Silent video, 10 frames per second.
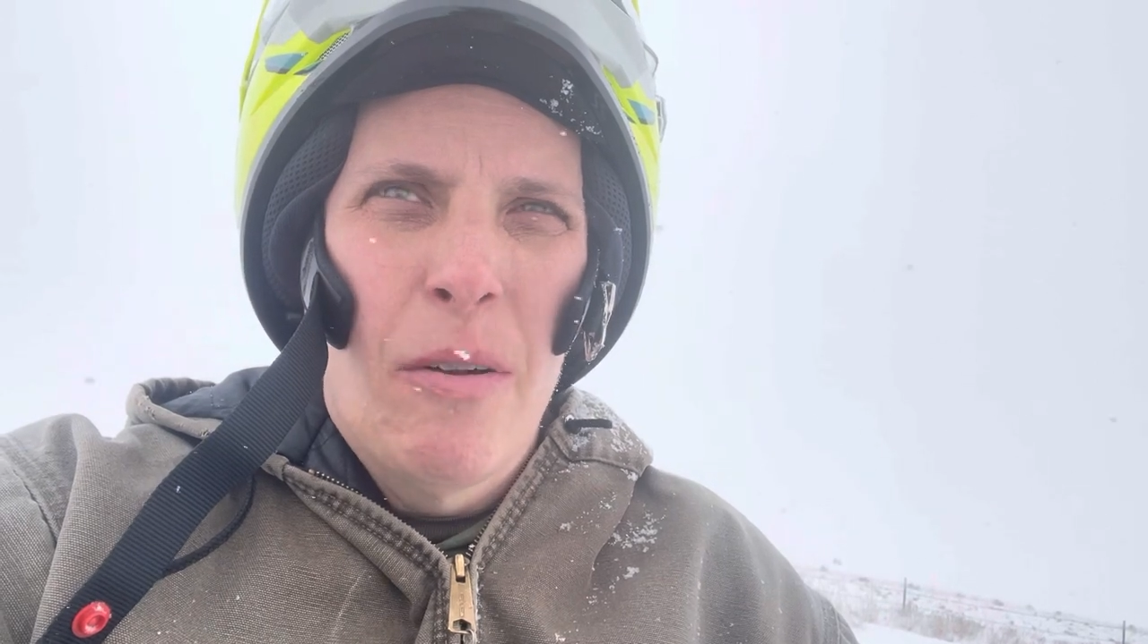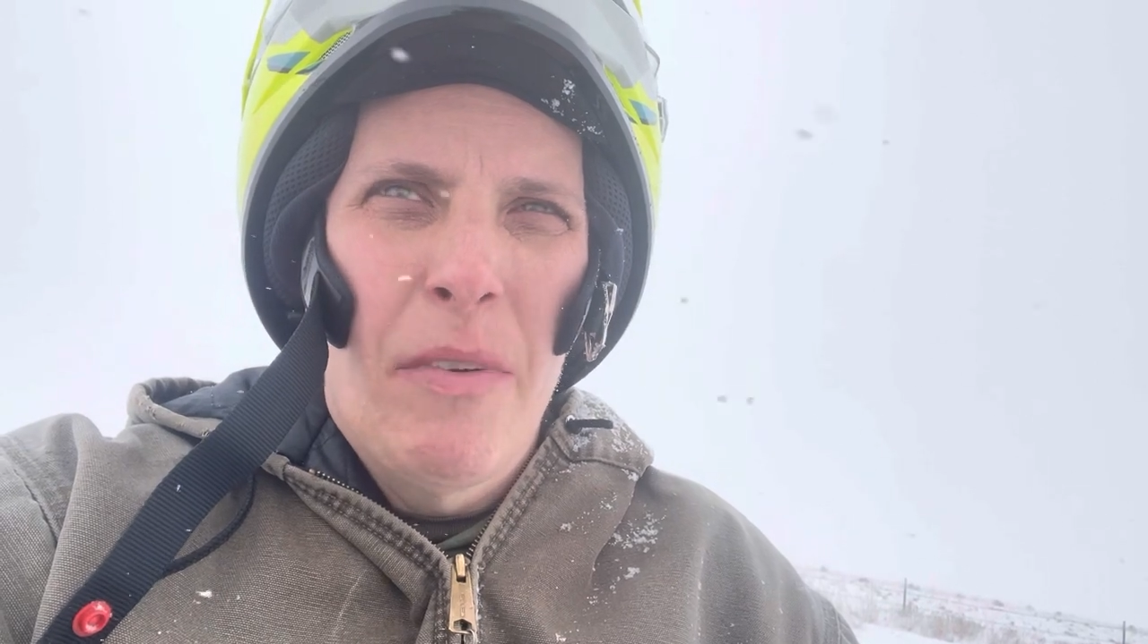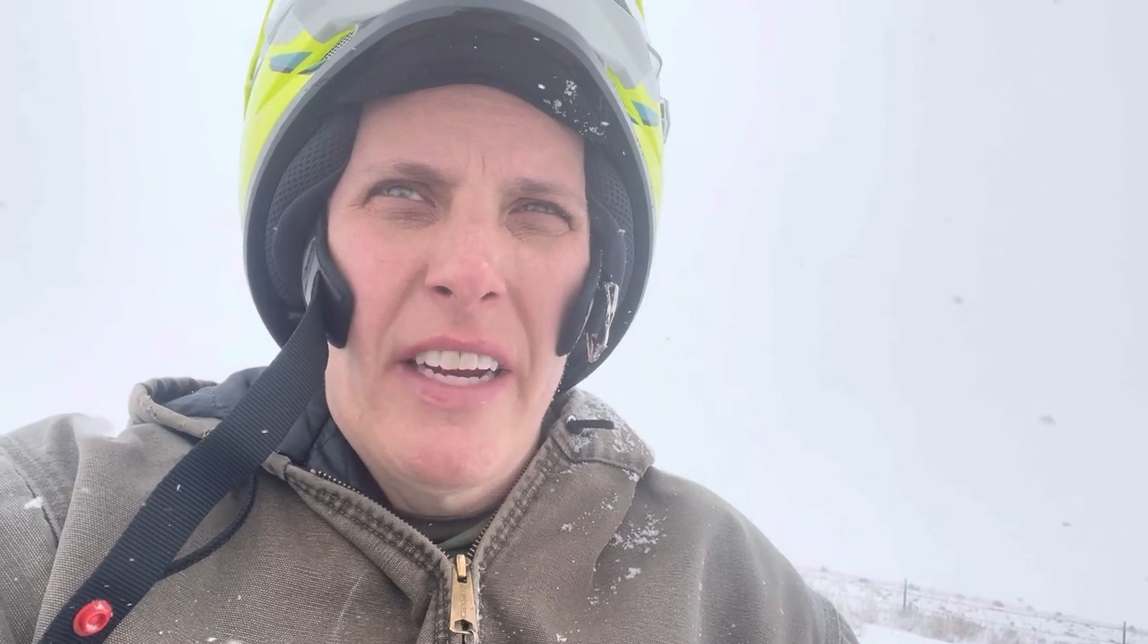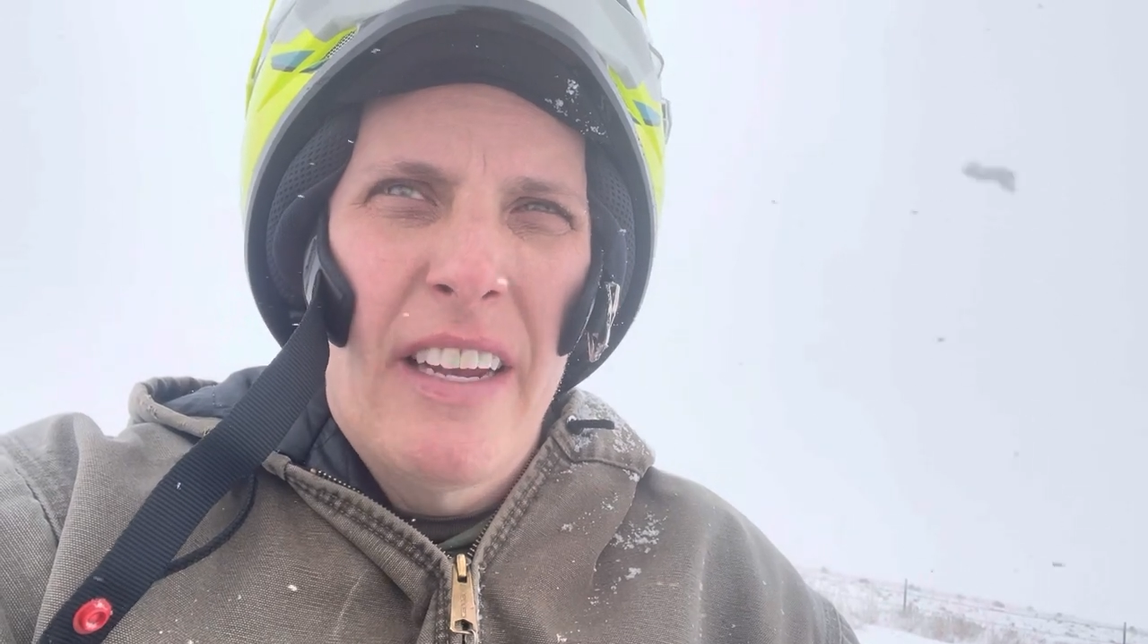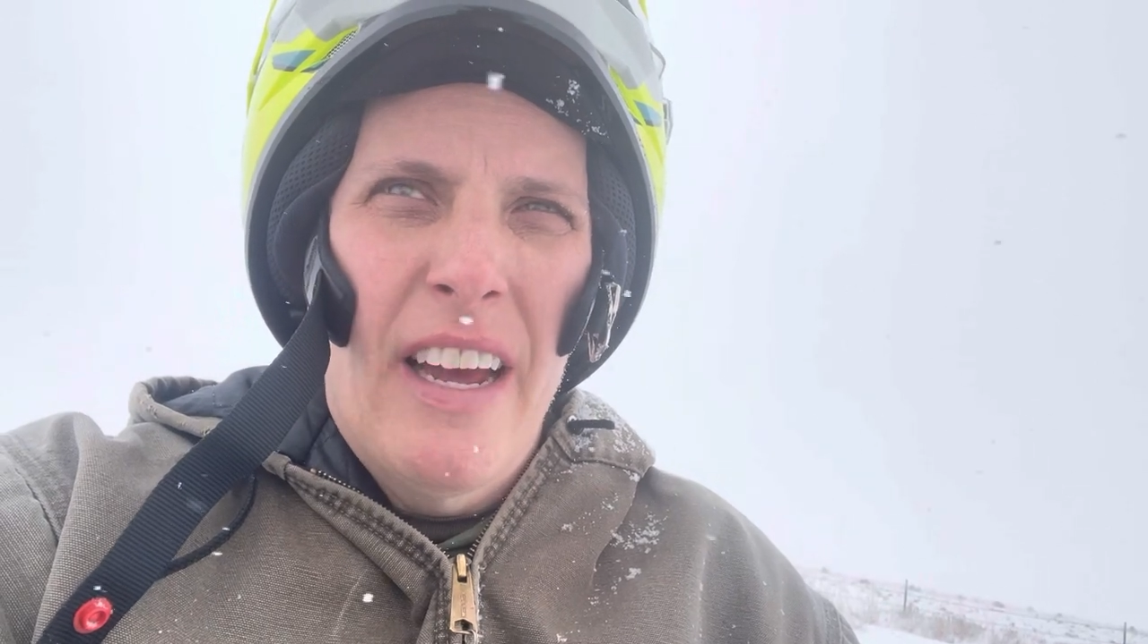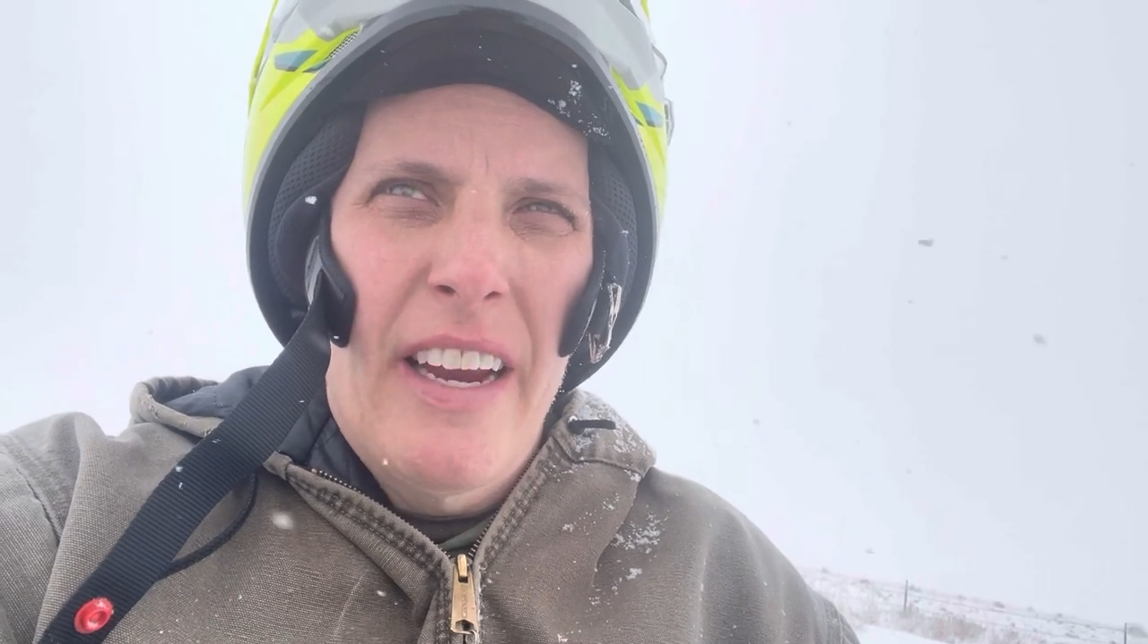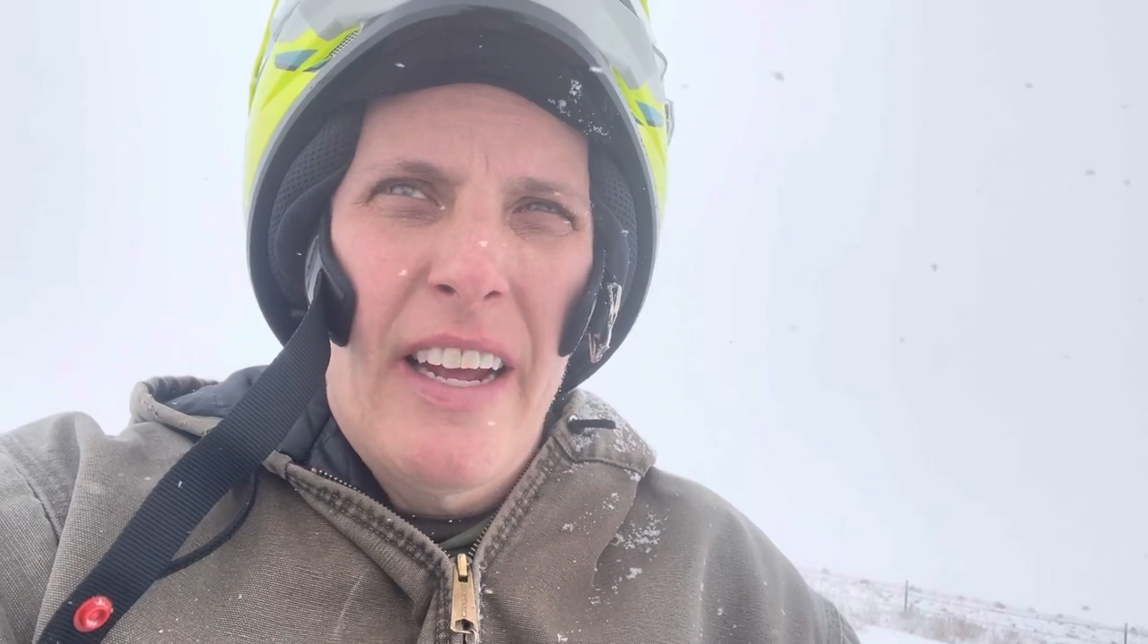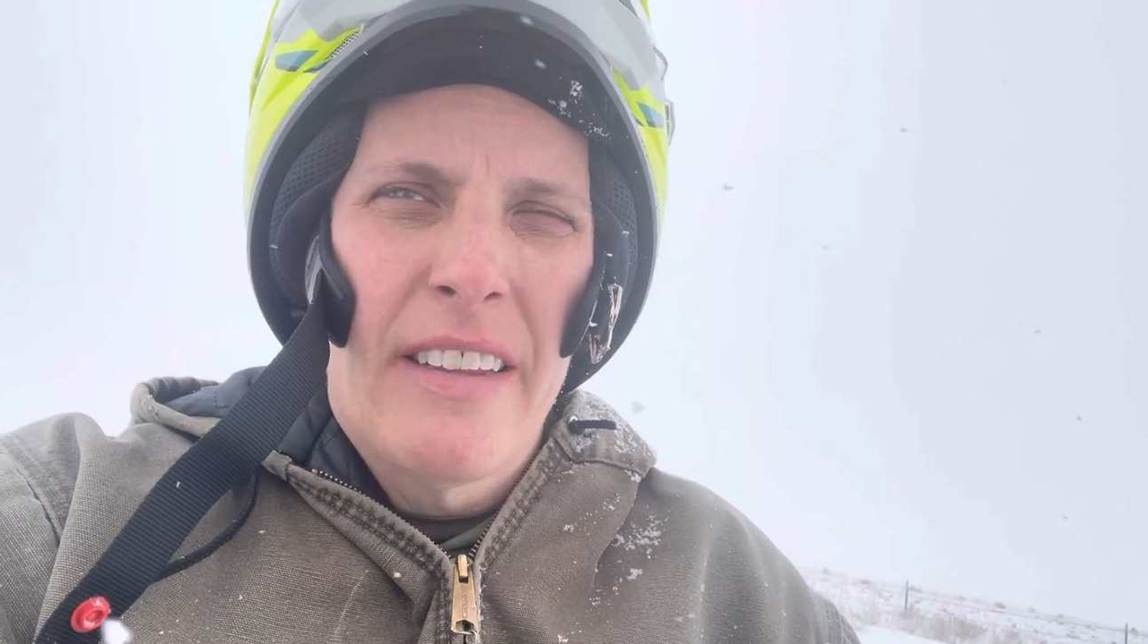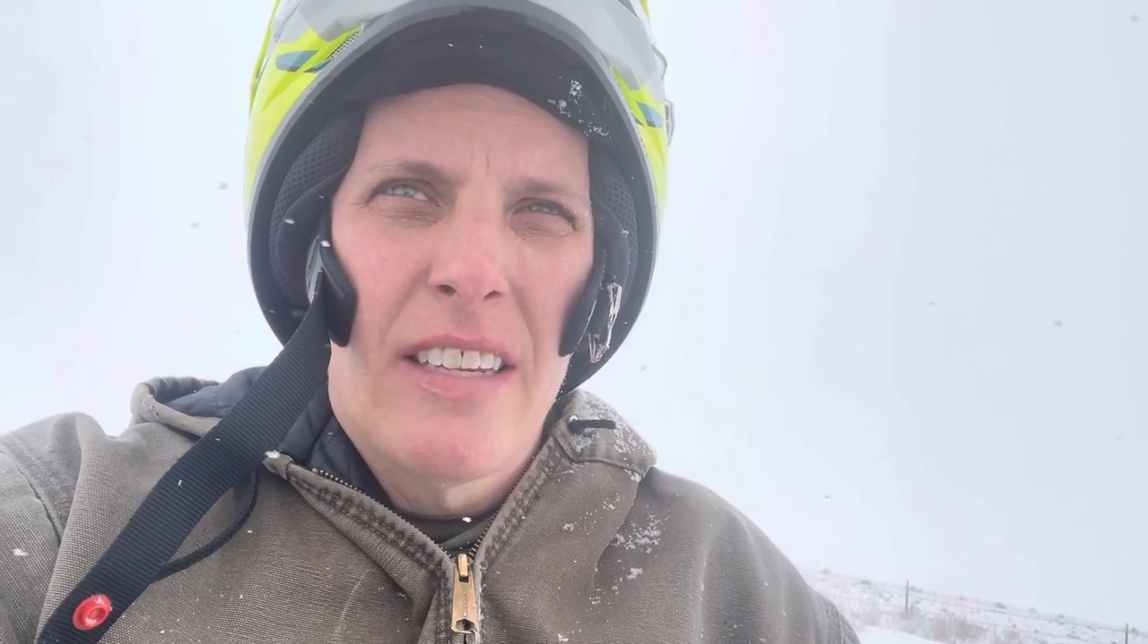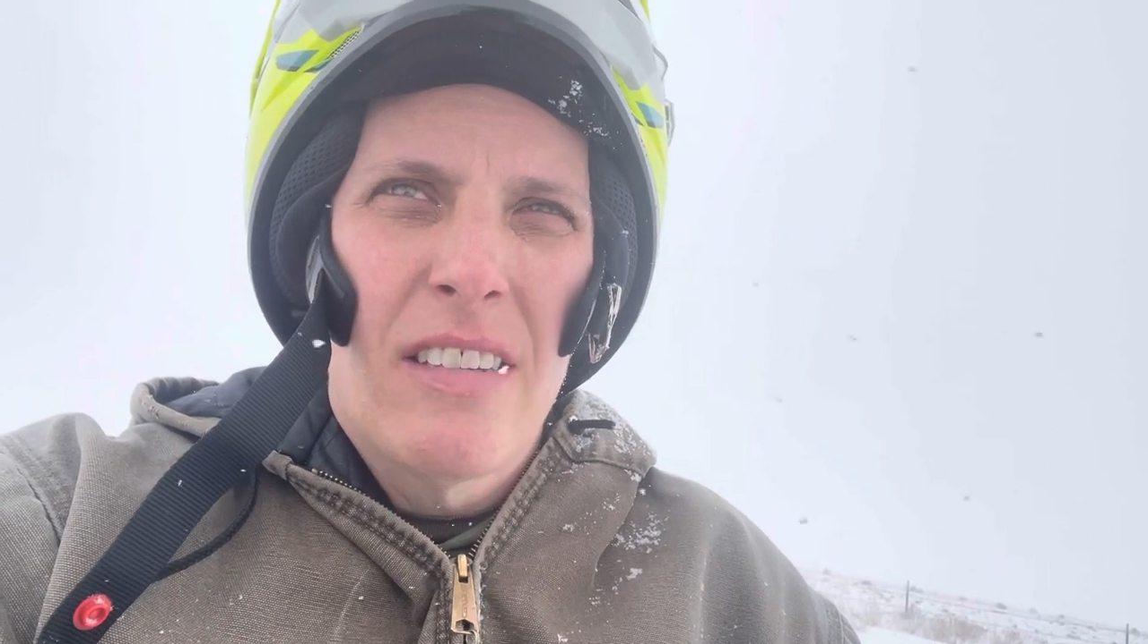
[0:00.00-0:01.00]
and I'm like, nah, I
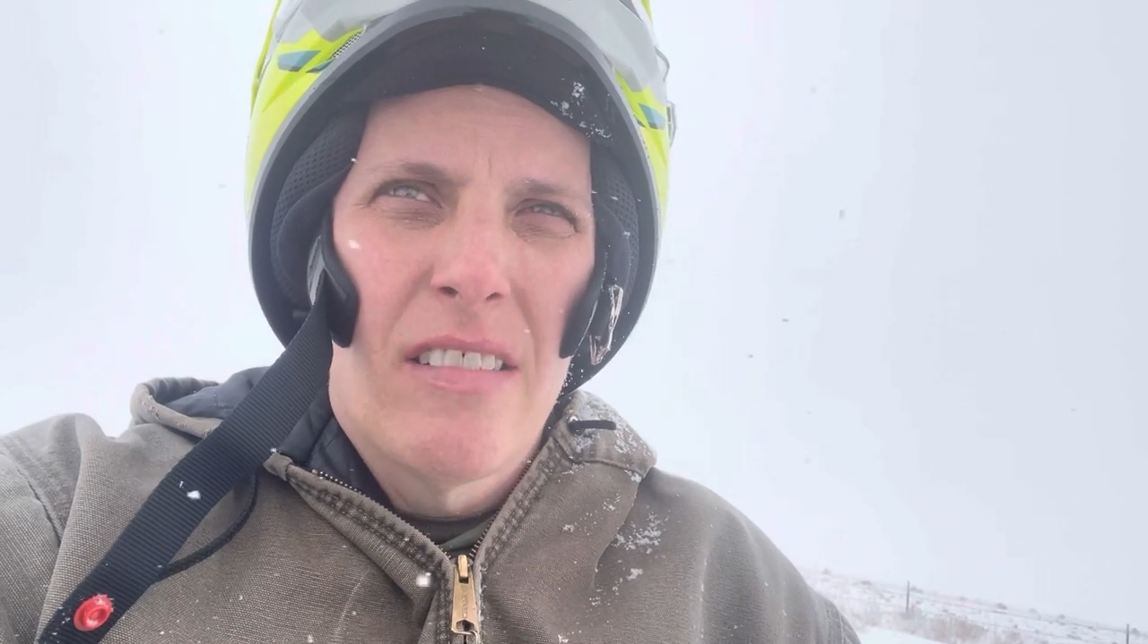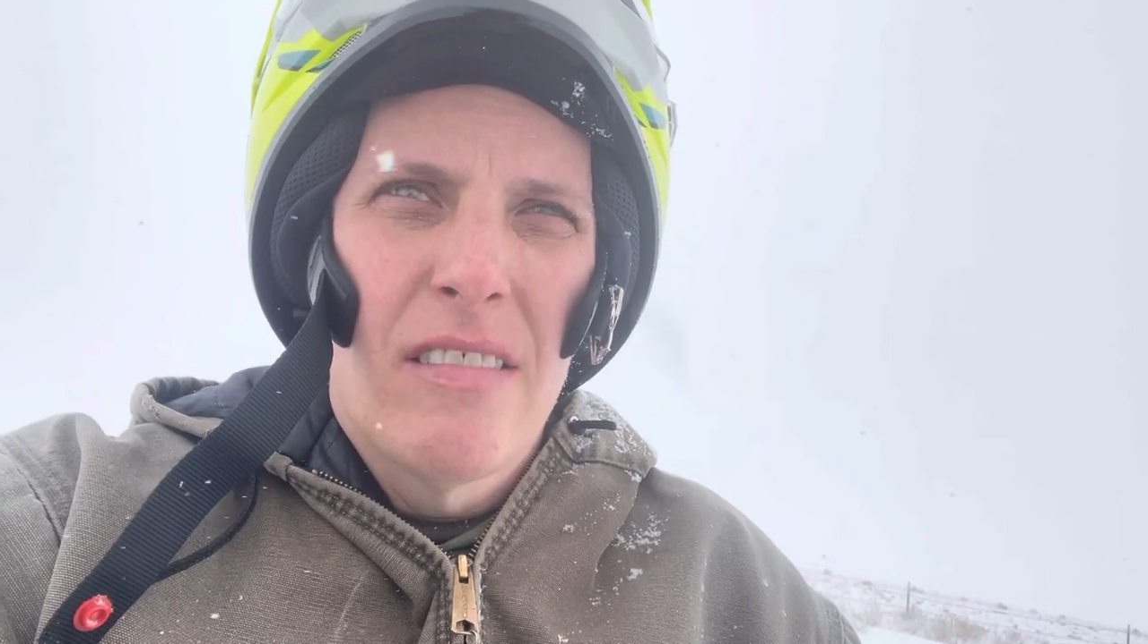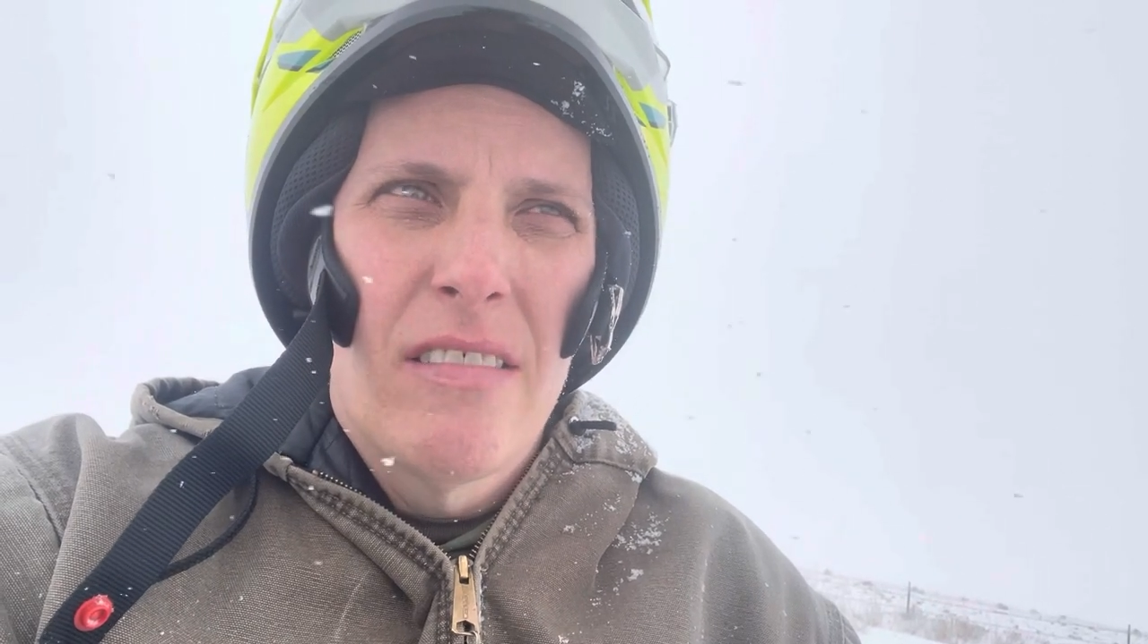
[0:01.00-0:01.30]
got this.